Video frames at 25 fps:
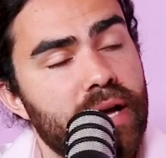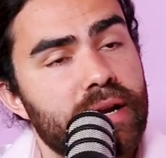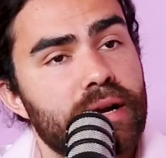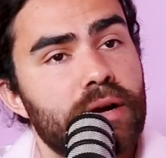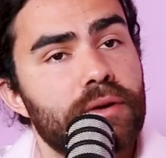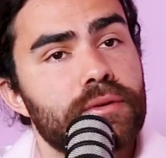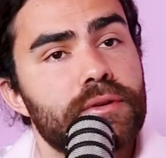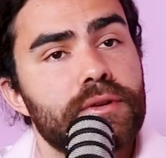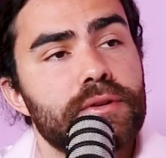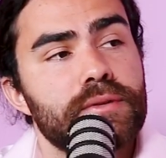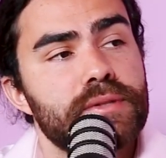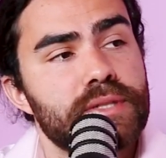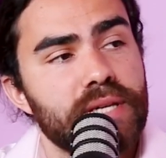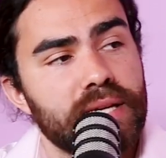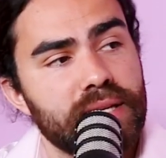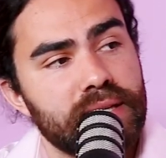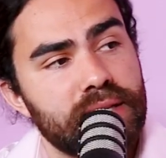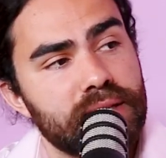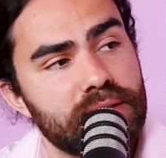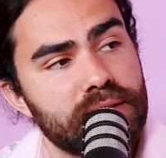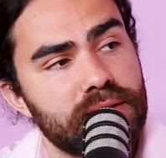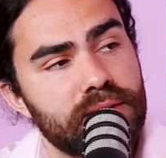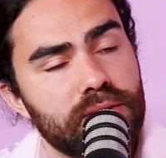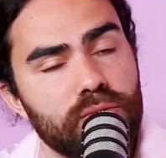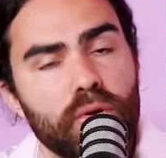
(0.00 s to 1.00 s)
And how do you
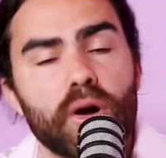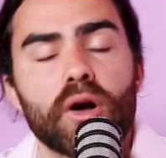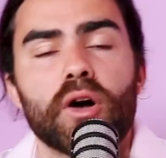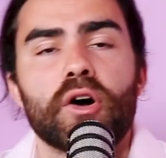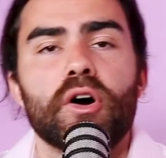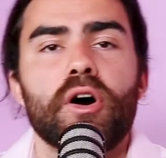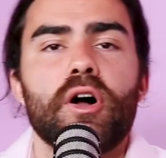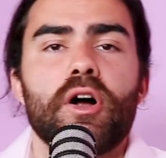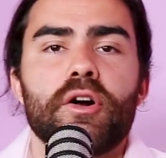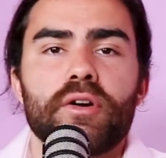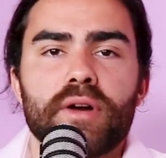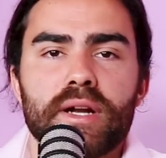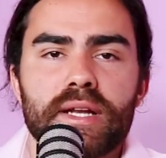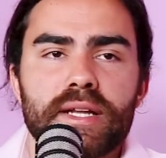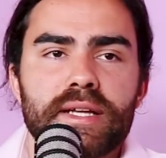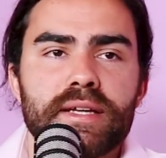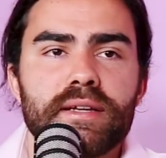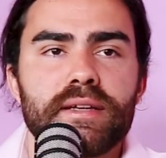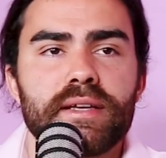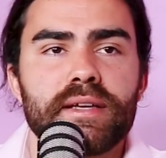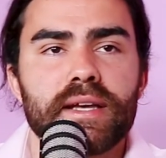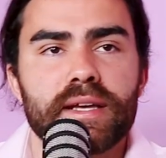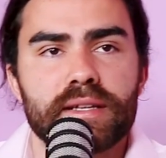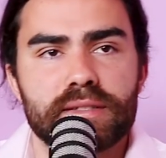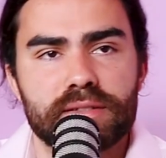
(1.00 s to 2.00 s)
take it? Well, orally.
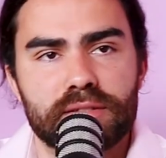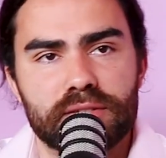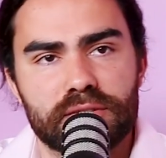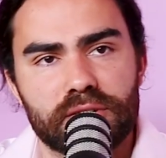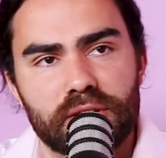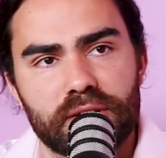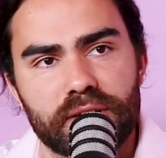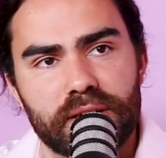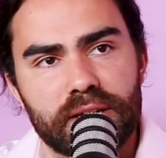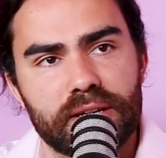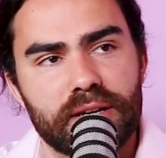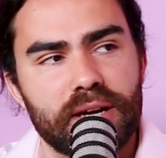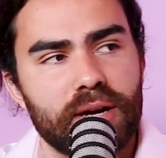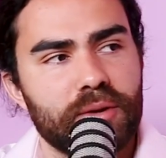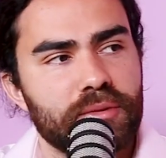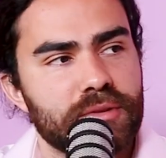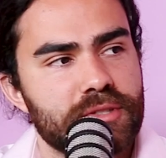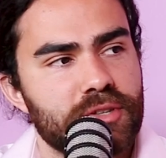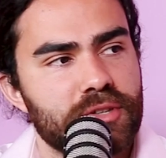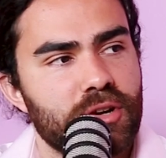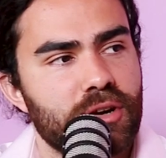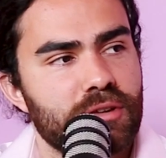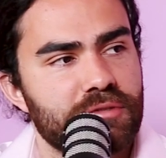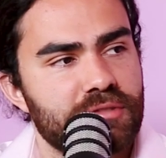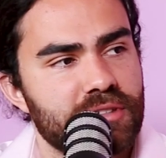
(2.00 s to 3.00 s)
Yes, sorry. I
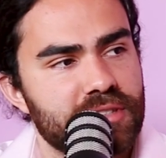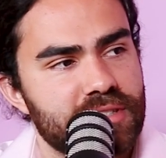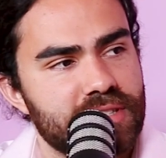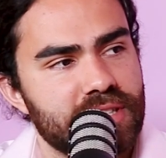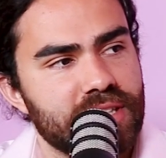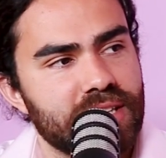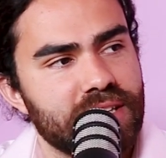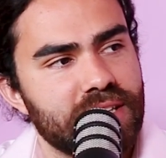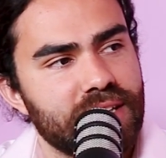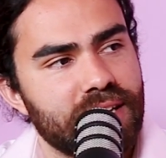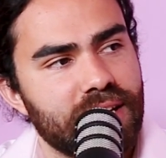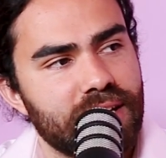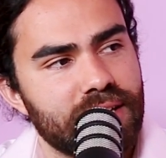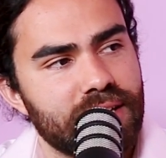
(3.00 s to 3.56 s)
was half listening again.